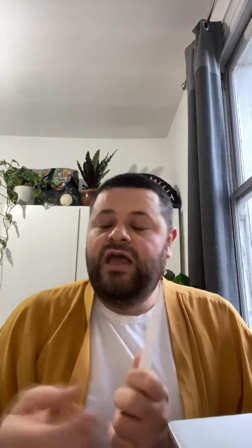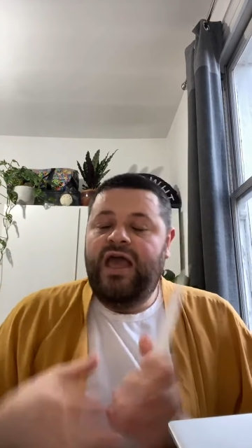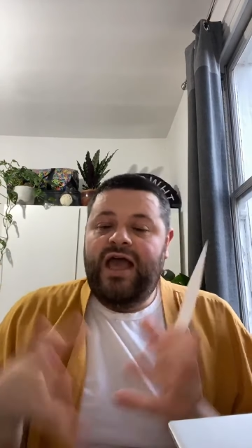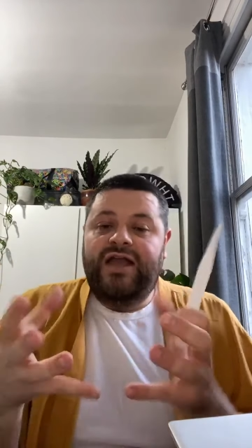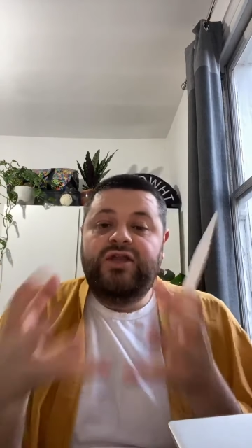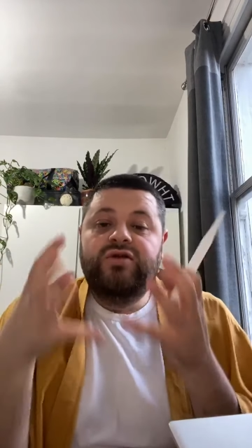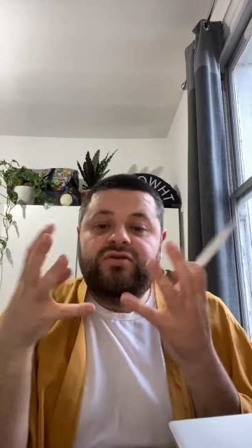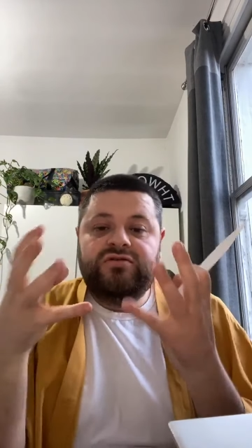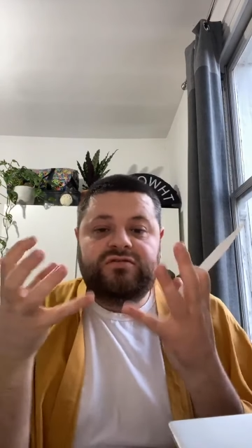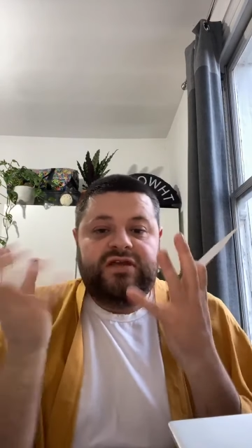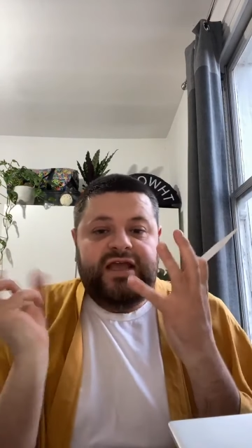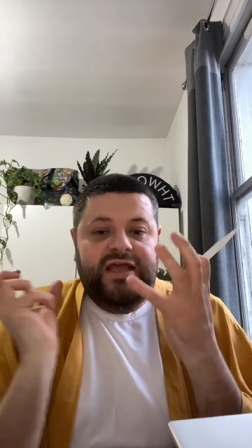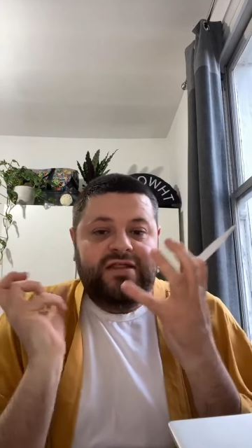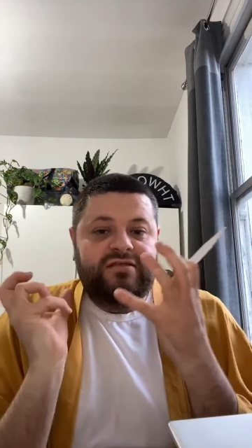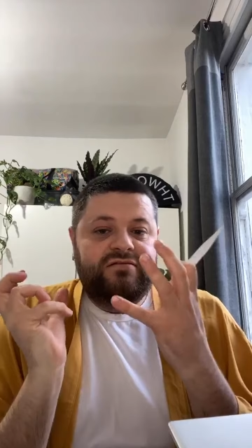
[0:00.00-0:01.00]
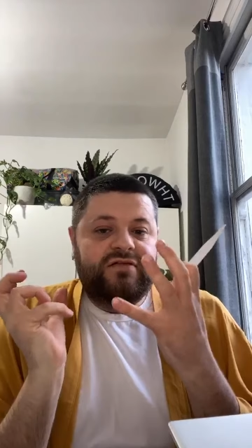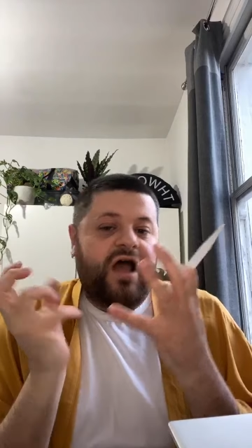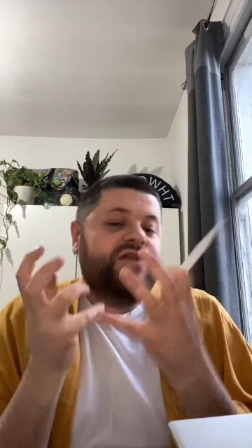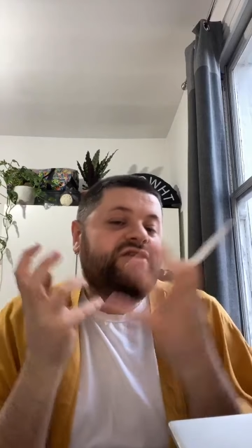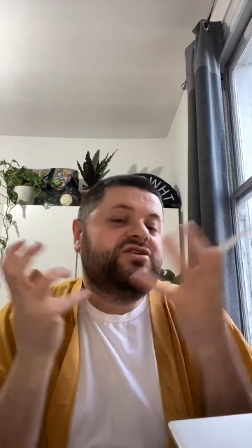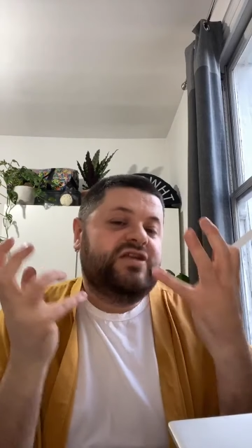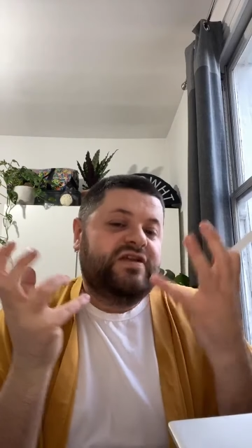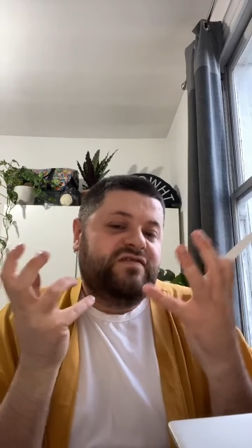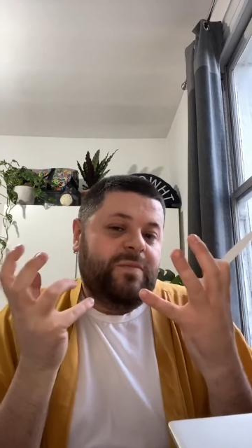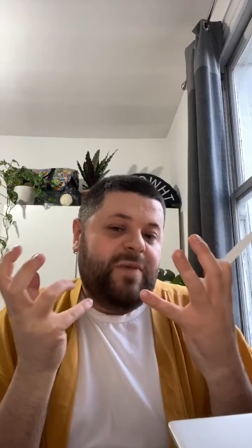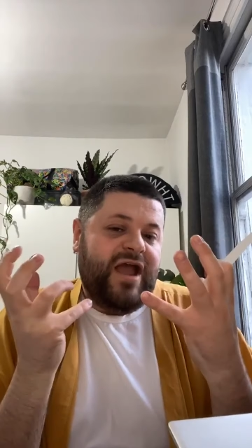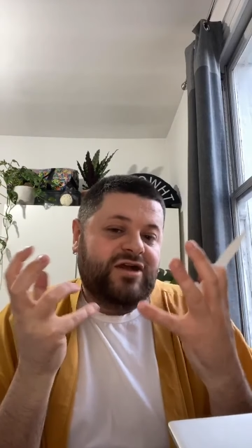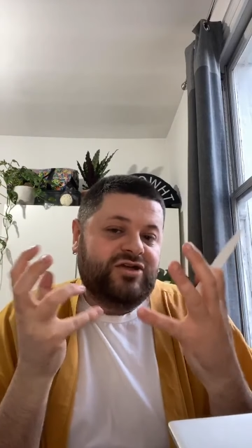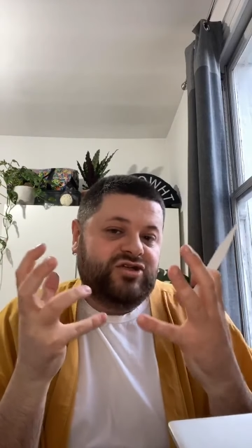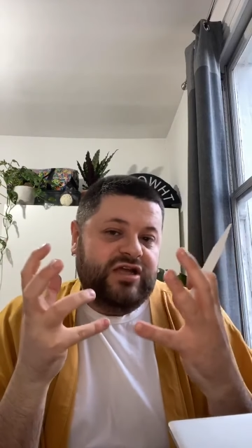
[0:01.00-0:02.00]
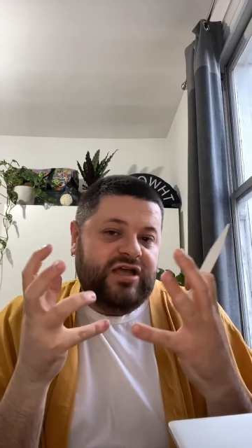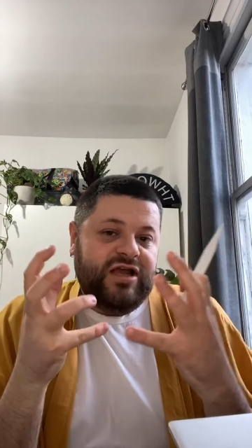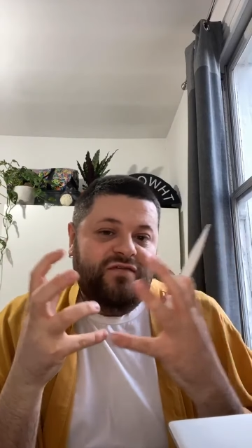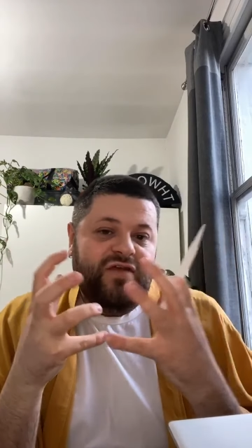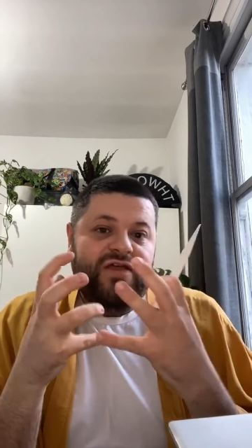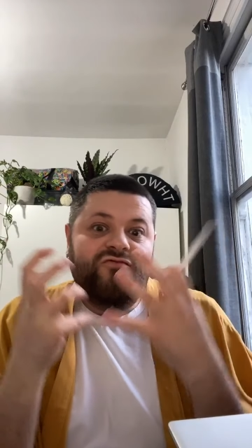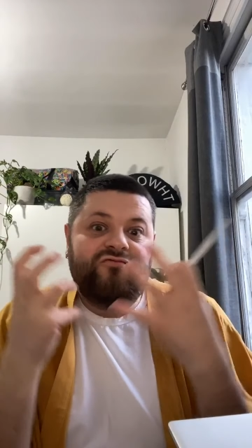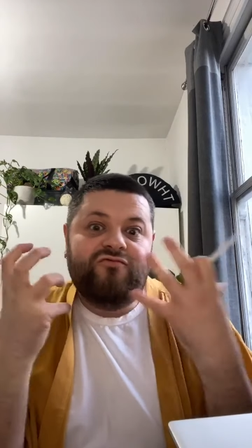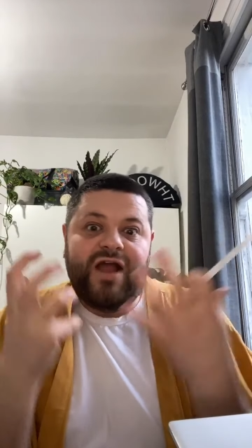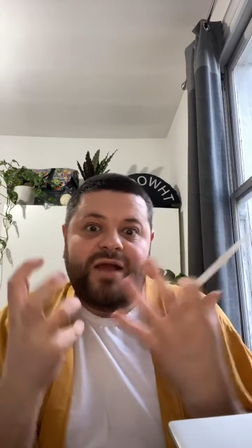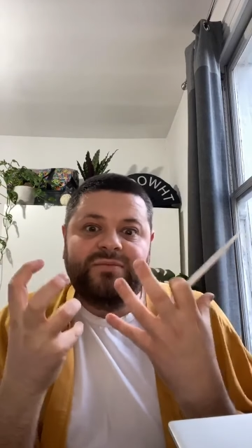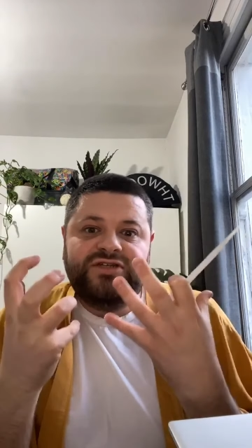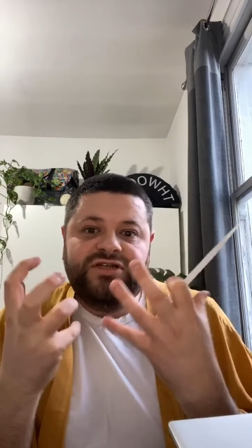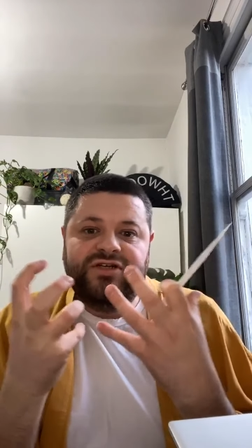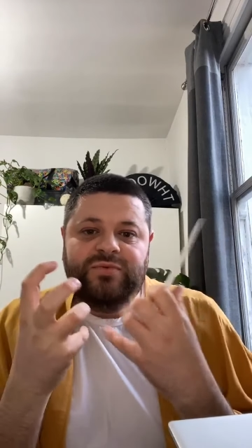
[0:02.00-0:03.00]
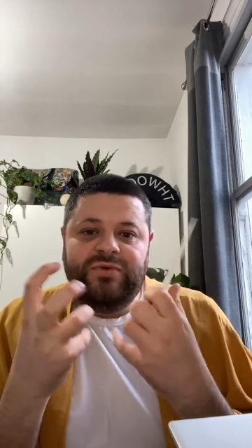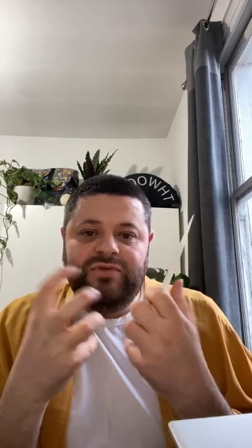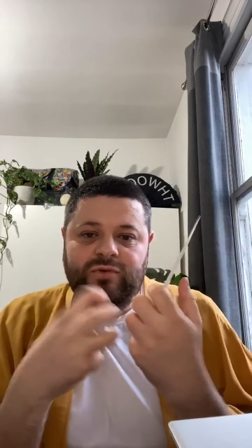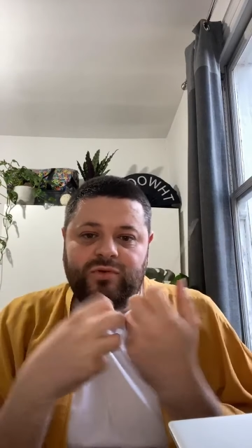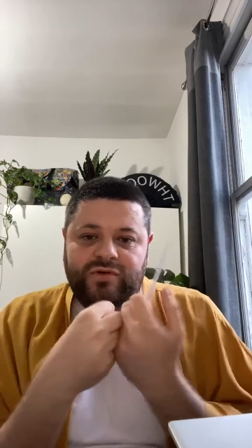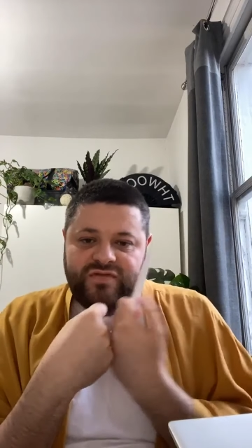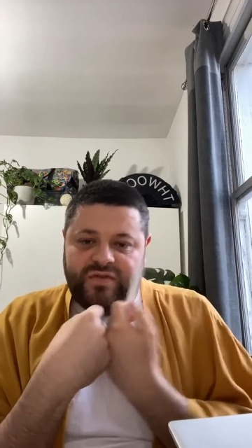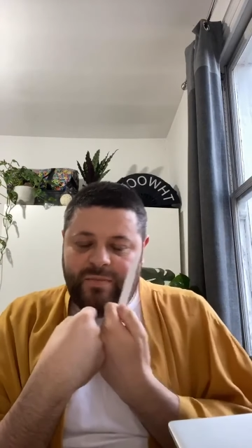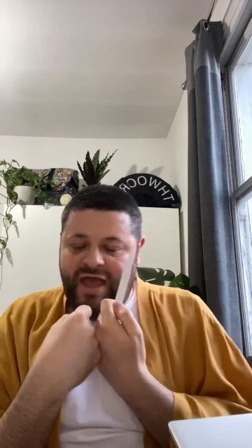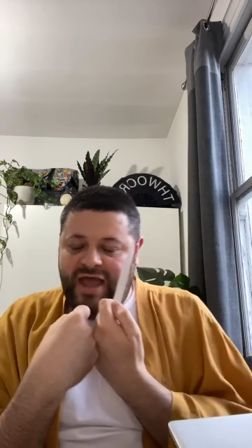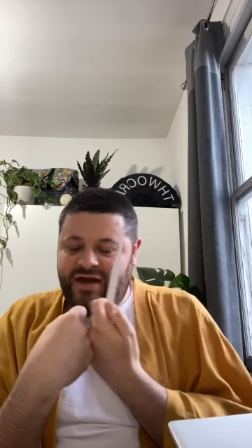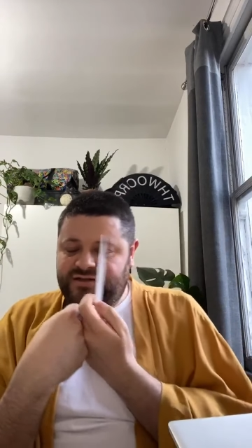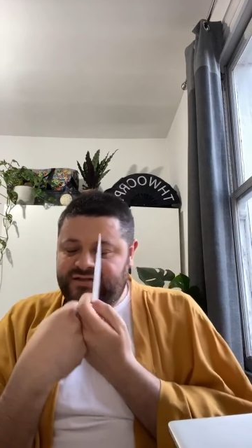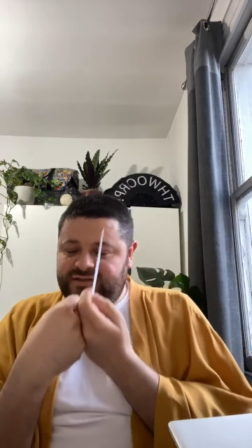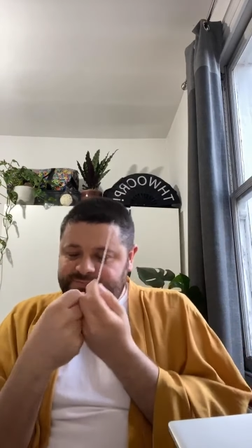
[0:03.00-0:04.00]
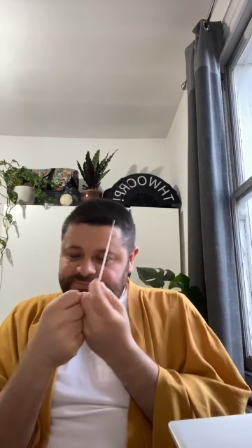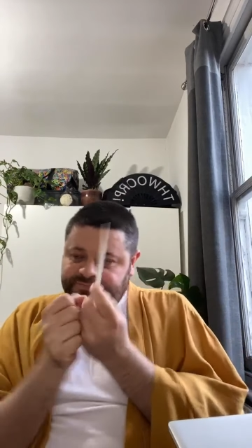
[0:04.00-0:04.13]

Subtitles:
and you're in underneath the pear tree kind of enraptured with all of the pears